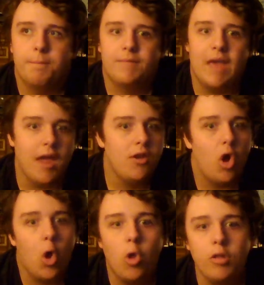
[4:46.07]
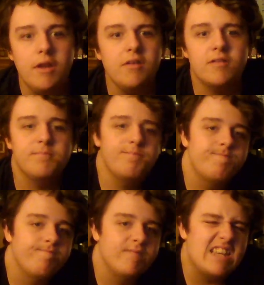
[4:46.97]
Ken Holland,
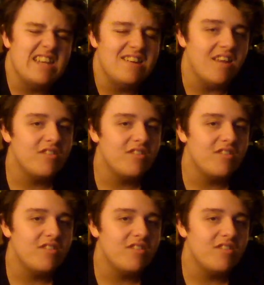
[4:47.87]
he doesn't